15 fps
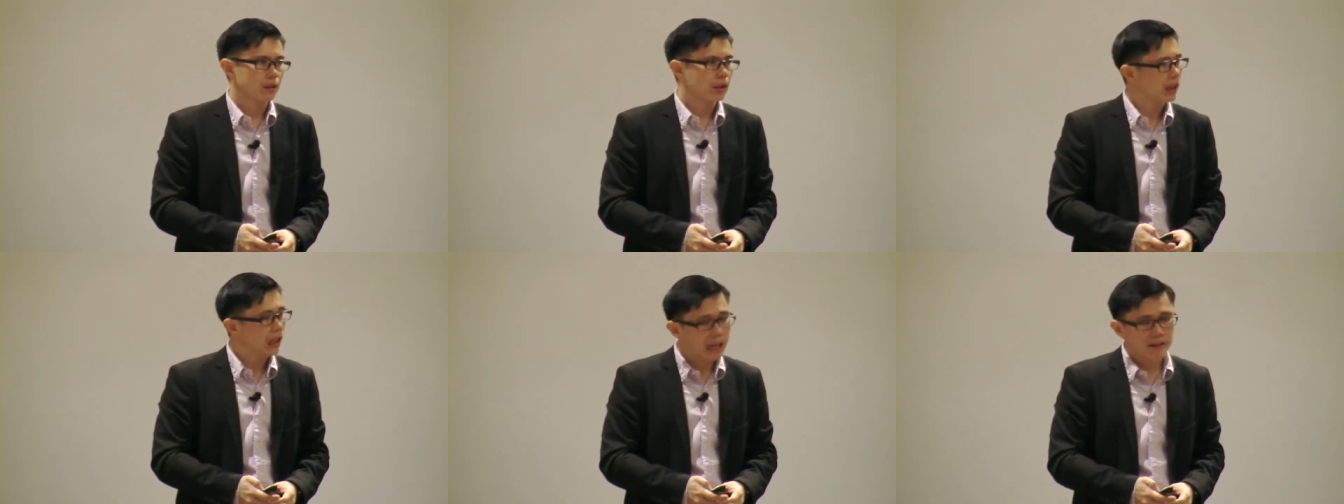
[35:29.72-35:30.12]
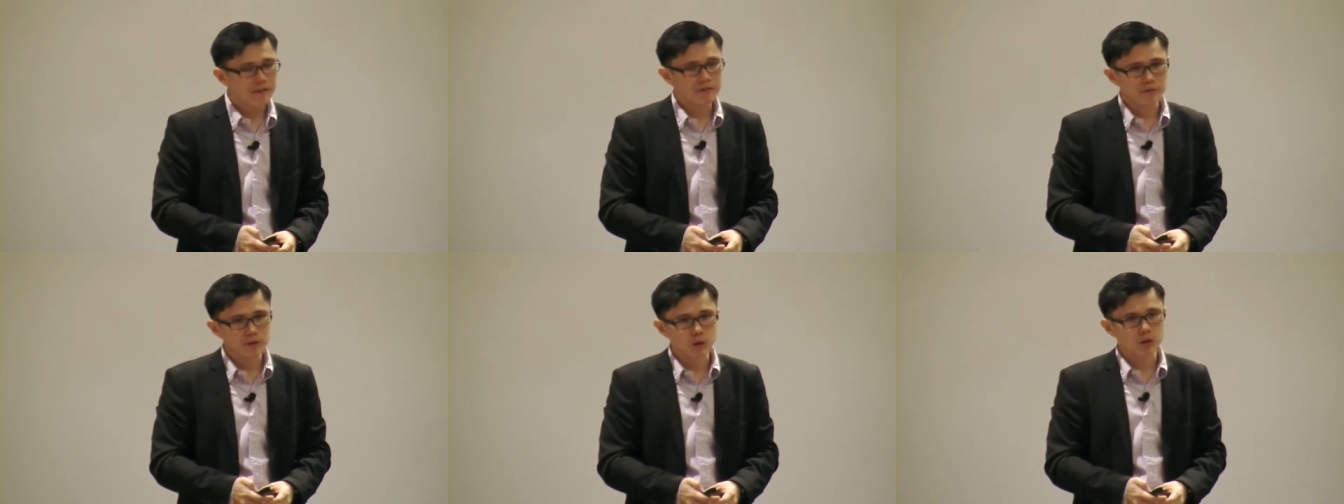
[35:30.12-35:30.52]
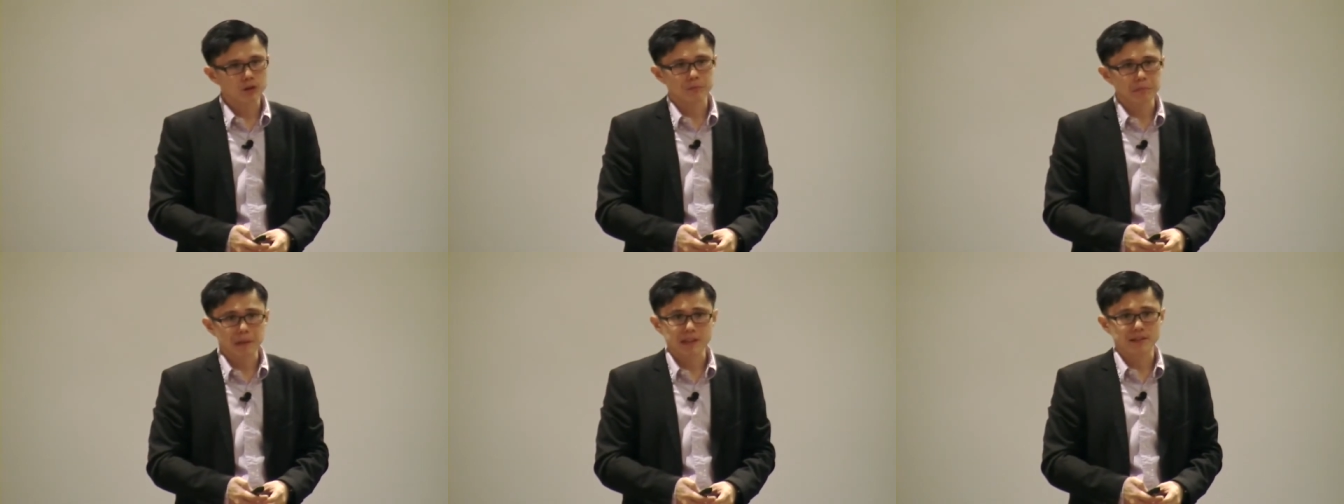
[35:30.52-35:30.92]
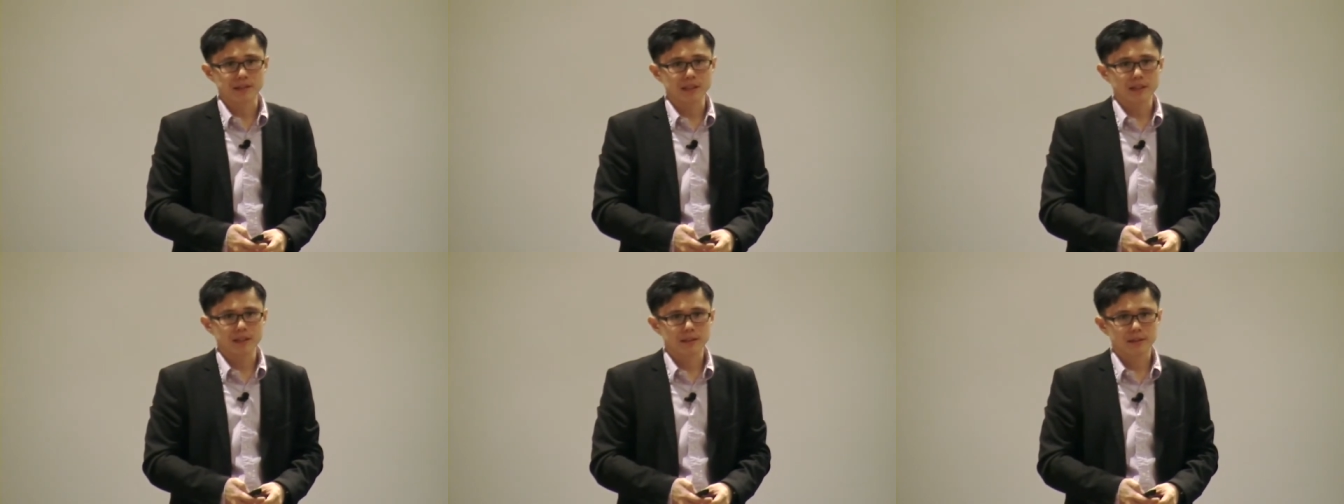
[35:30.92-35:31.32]
Life looks
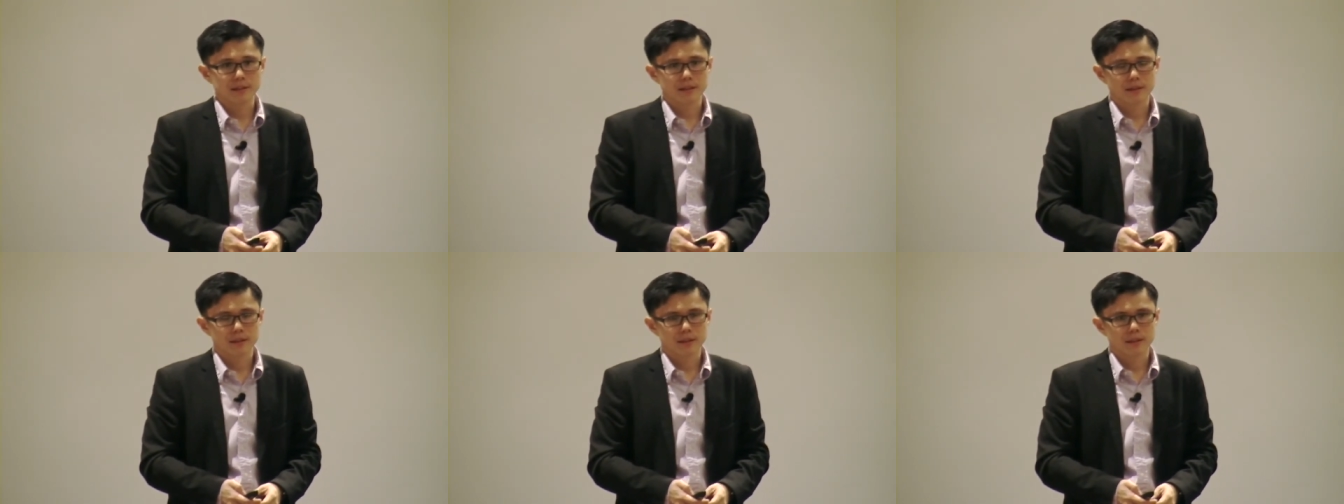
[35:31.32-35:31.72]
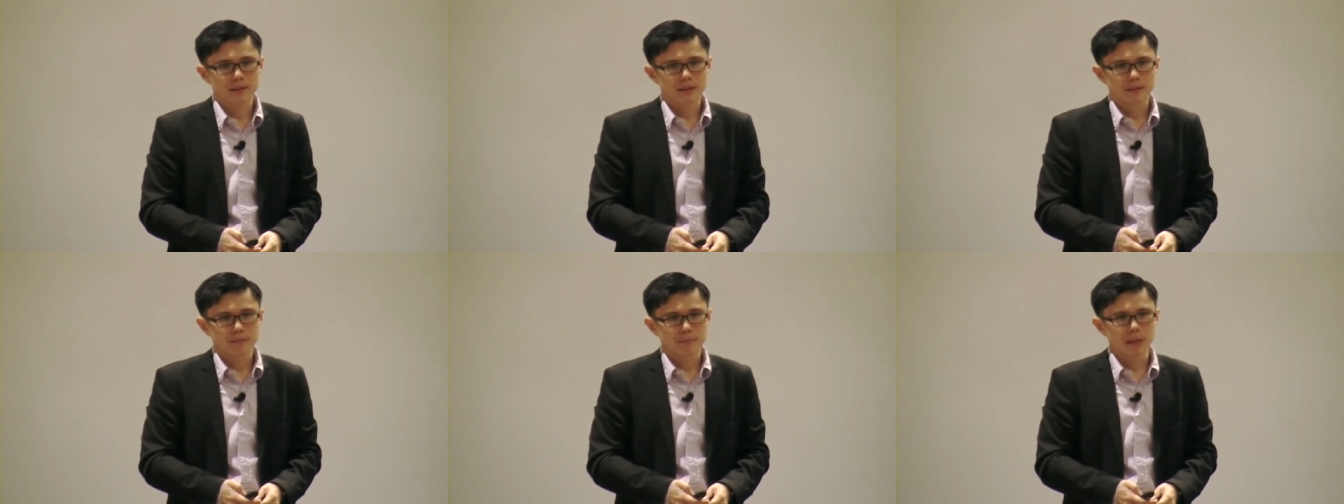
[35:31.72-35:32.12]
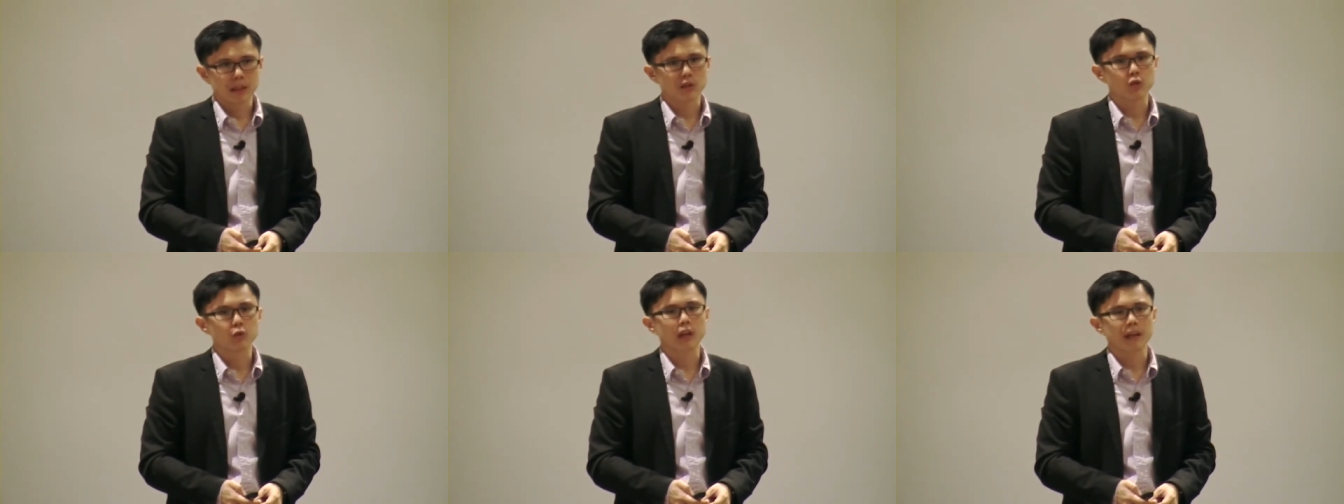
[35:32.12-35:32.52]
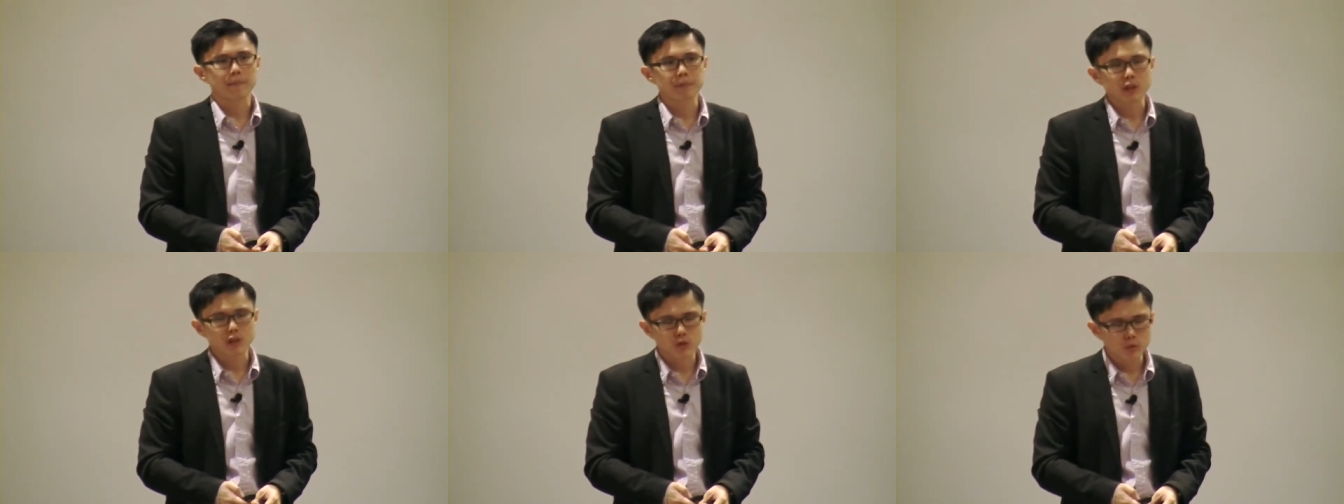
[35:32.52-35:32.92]
messy. But you
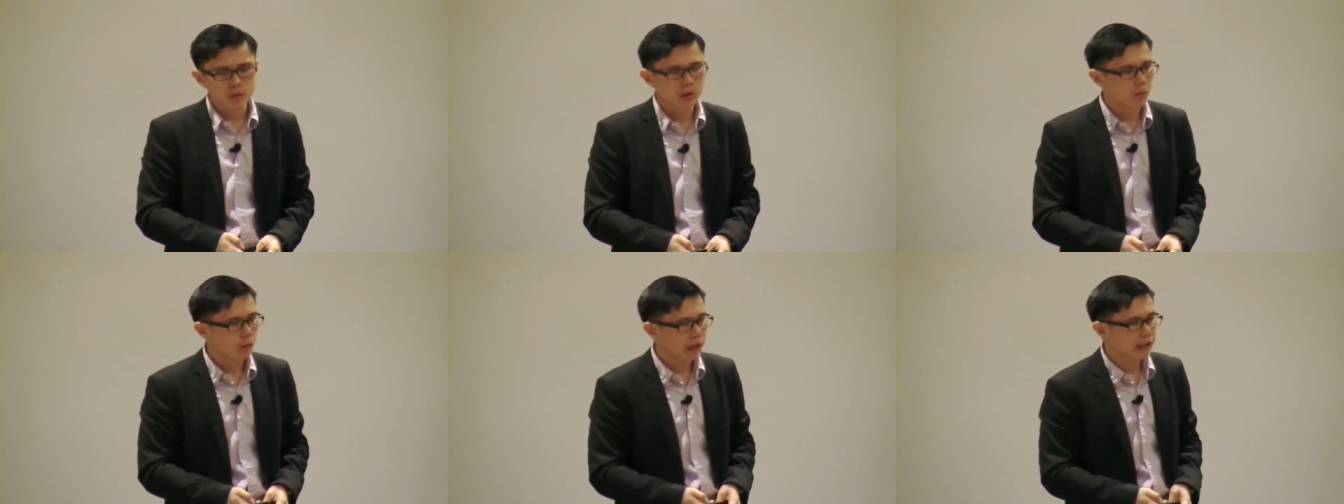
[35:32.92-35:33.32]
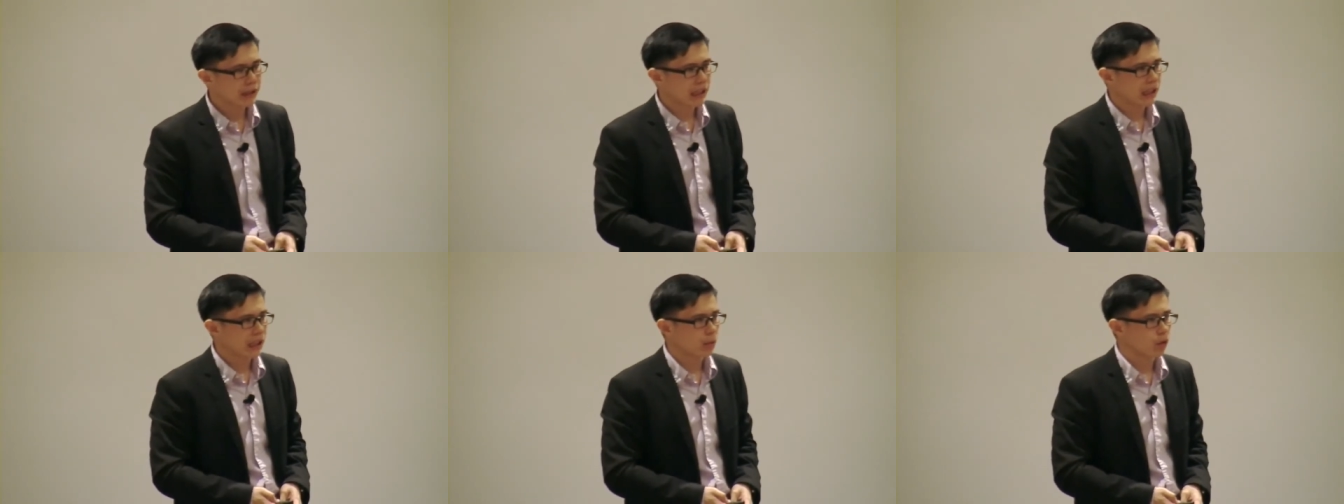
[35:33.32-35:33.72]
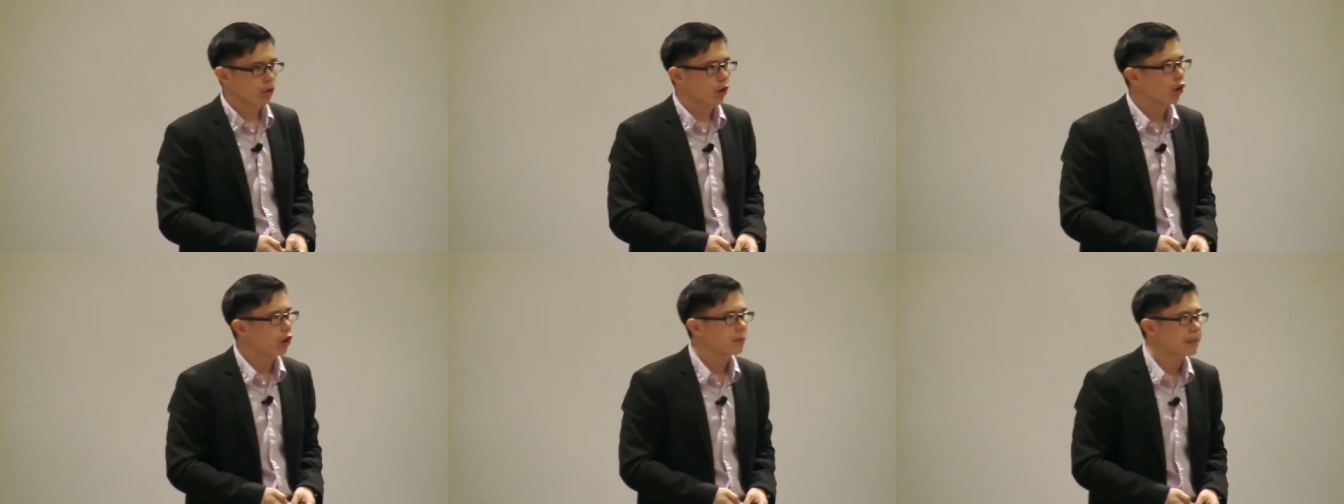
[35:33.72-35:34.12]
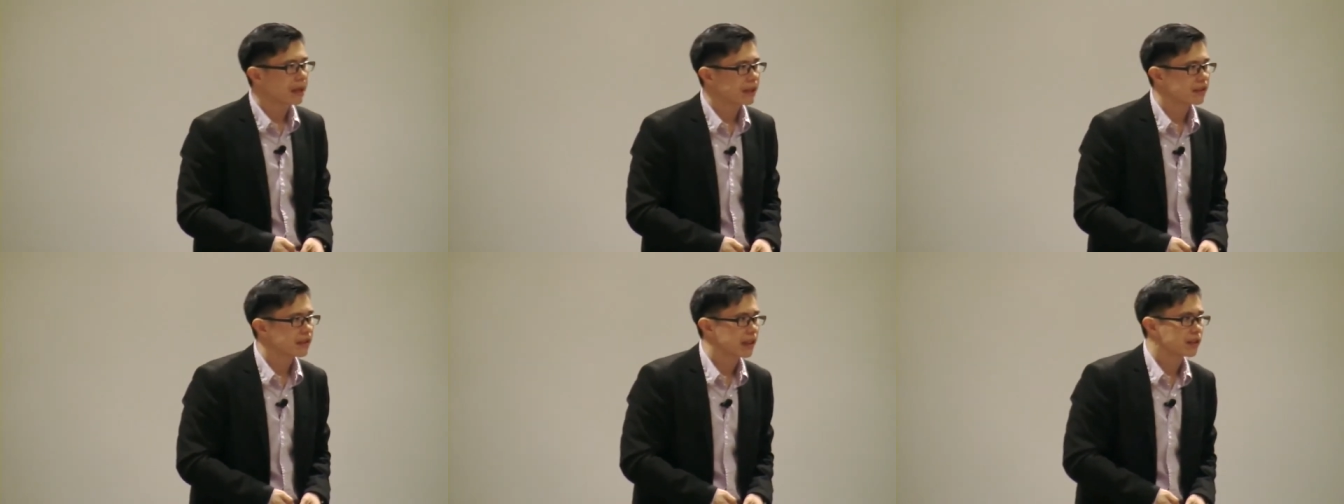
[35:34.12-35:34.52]
can be sure one day it would all
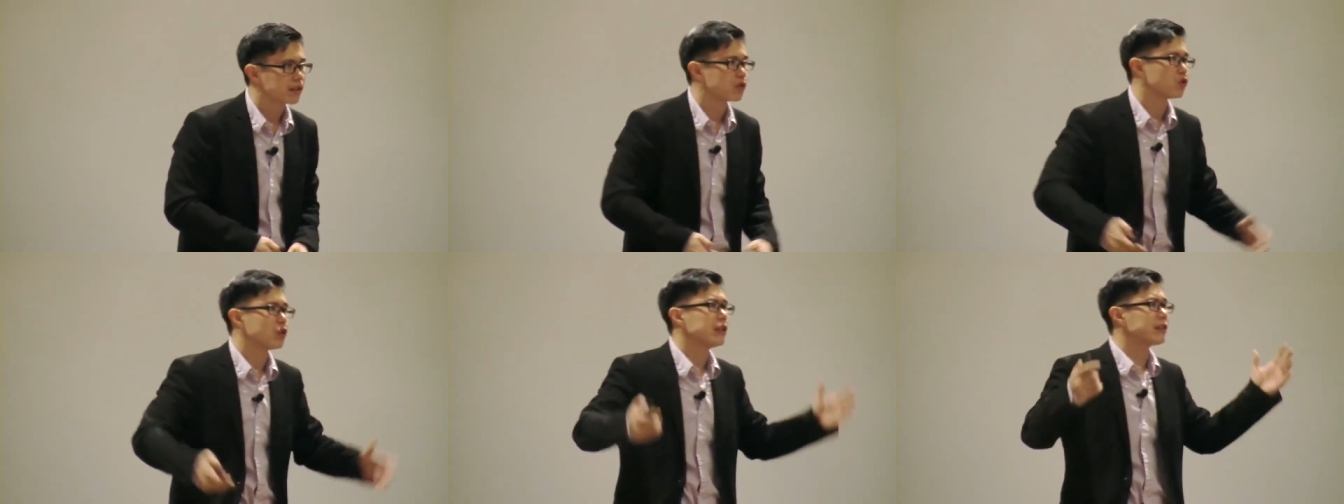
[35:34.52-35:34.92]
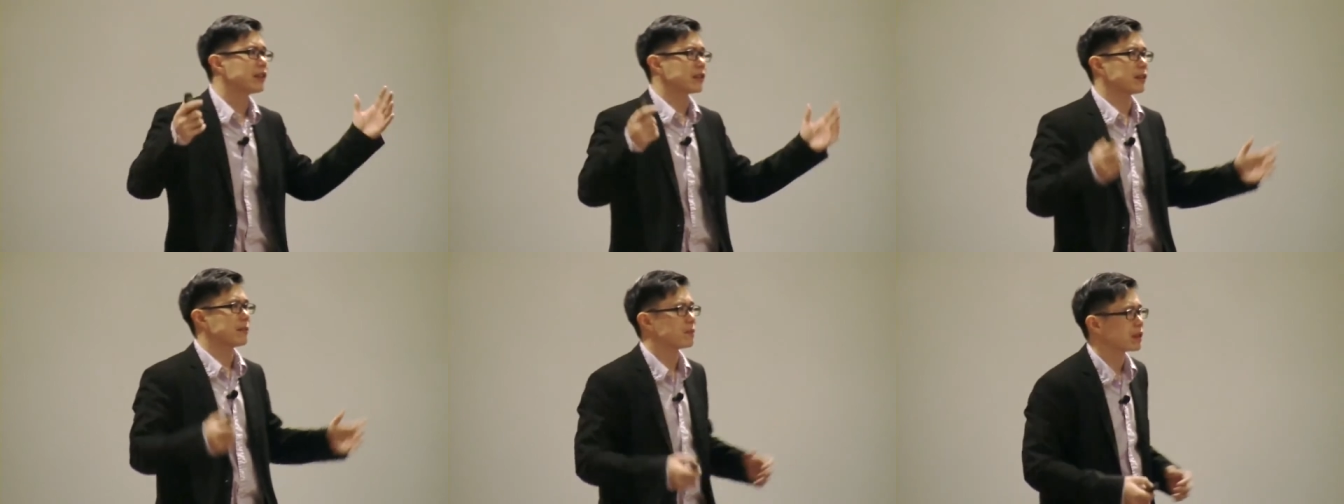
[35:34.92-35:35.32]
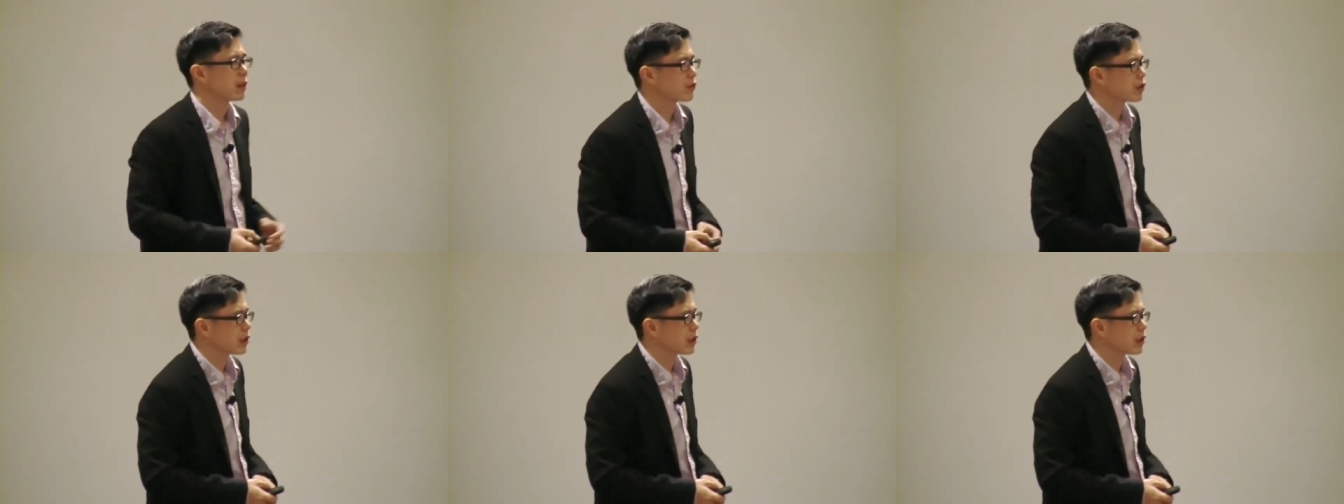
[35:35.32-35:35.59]
make sense. Jesus himself